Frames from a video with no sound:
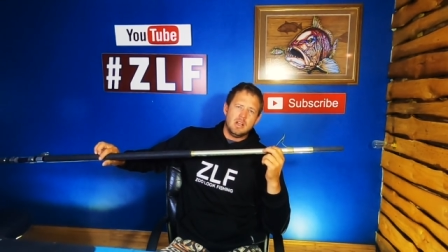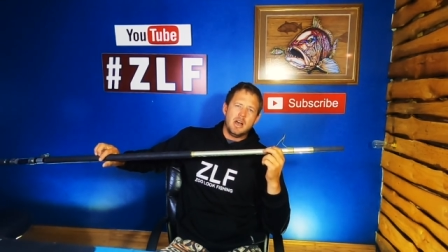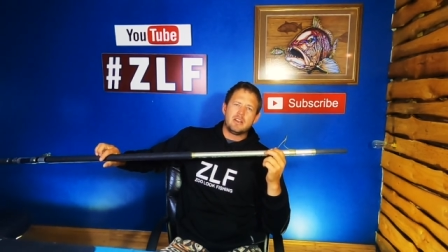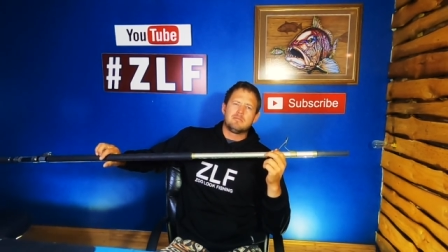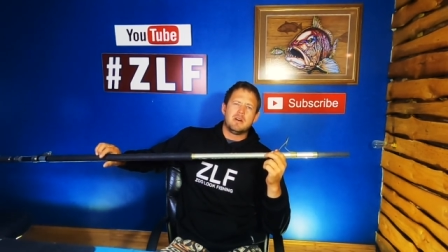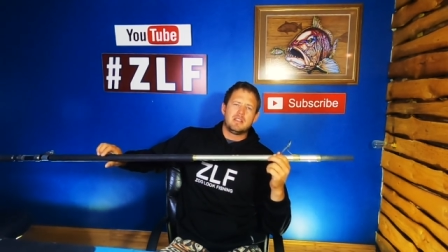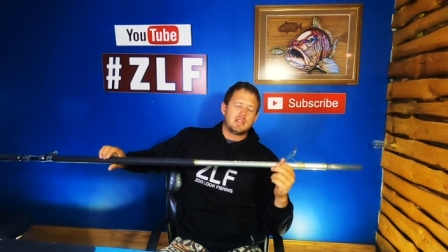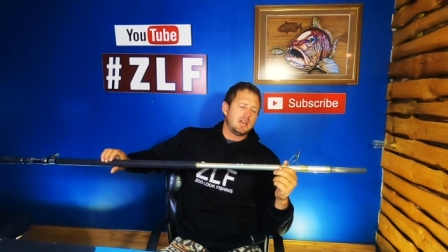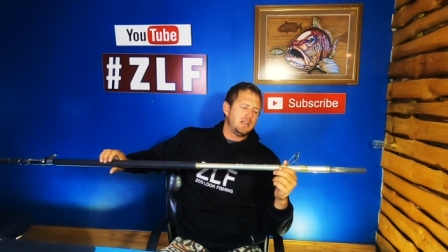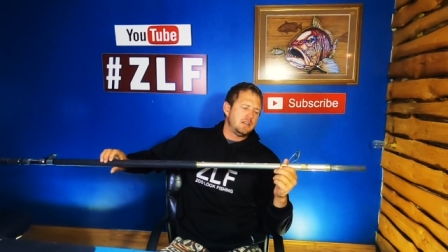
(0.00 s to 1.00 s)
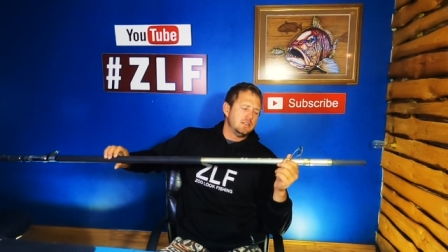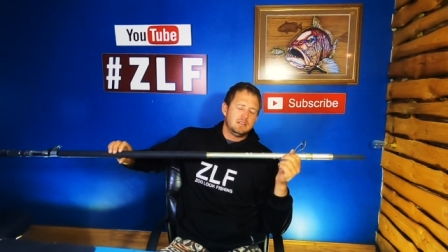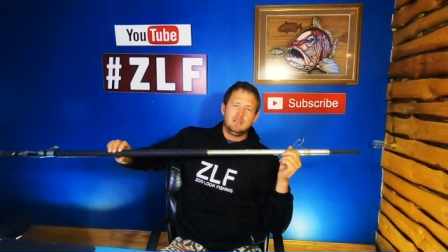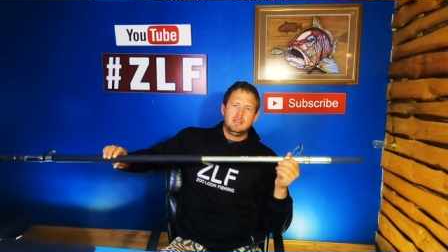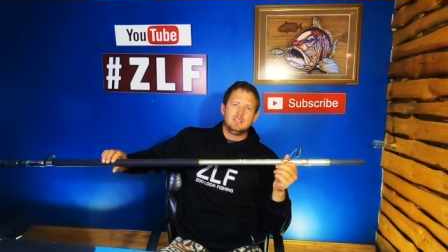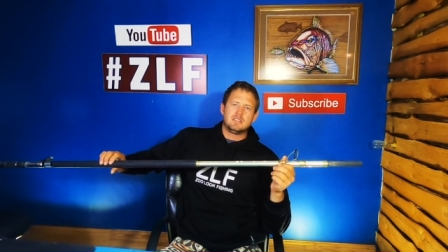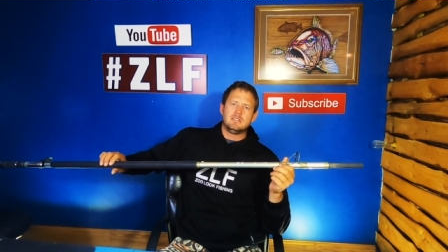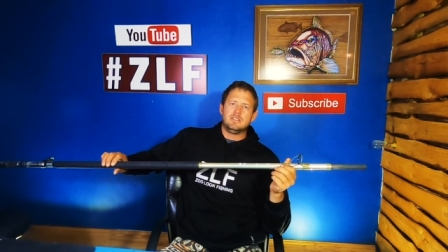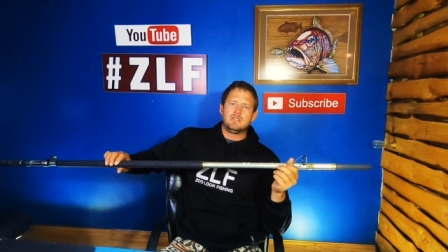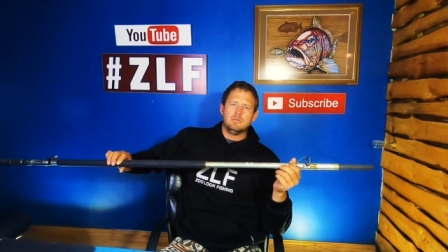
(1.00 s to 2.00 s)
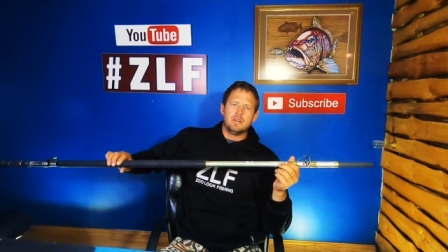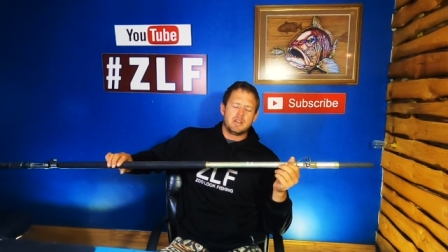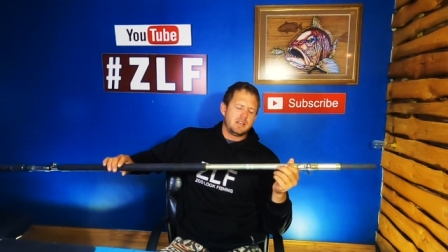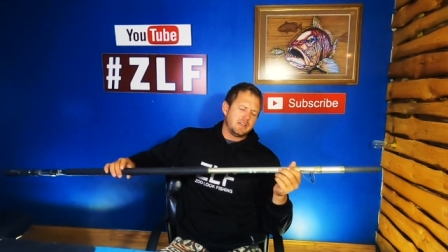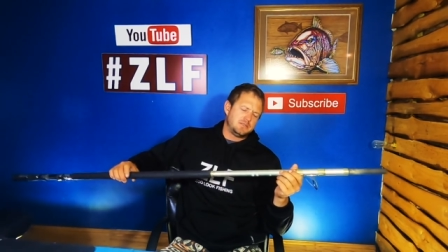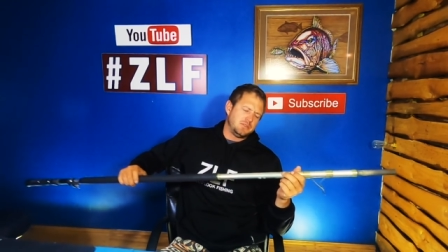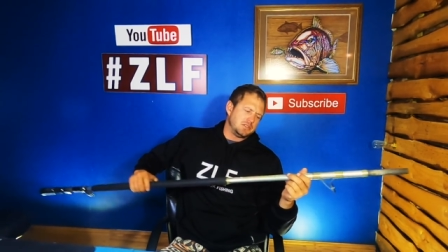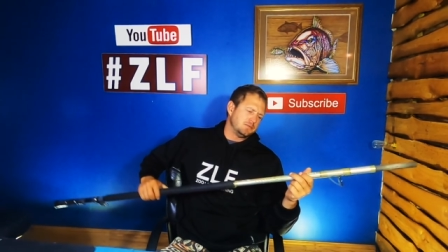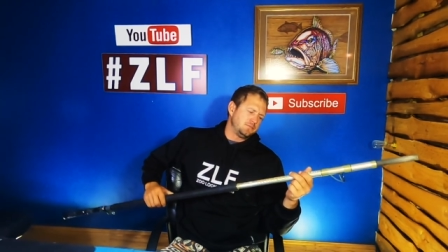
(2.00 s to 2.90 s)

I don't mind the color, it just needs to work and catch fish.